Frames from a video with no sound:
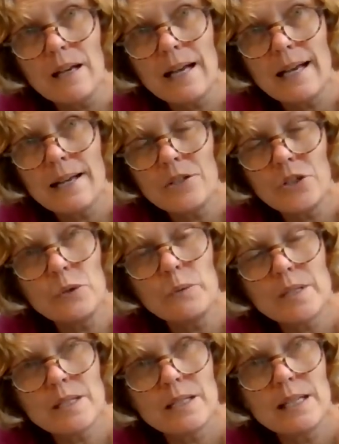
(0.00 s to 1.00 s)
and you will
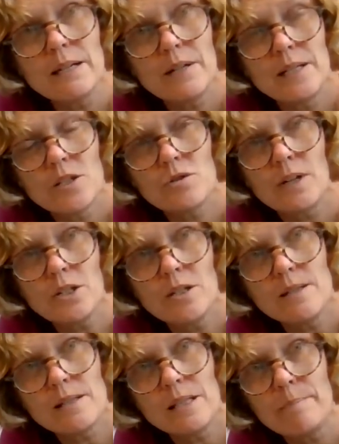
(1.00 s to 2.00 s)
see there are
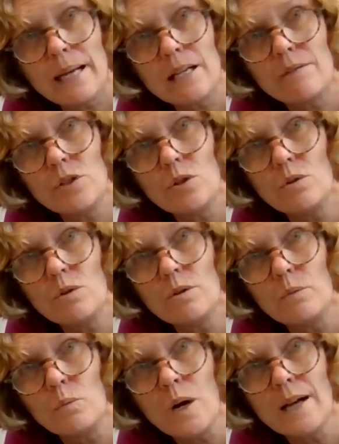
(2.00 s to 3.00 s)
instructions in the back of
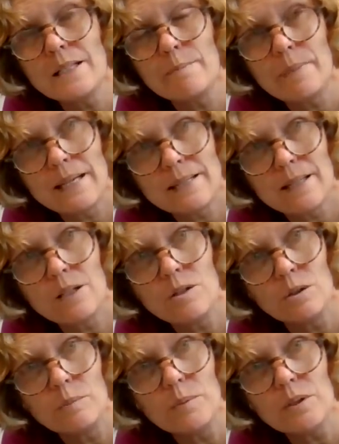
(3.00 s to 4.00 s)
your white basic
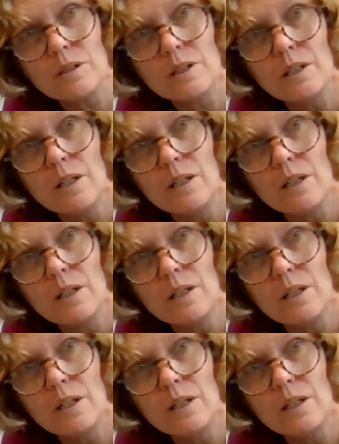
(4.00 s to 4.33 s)
cookbook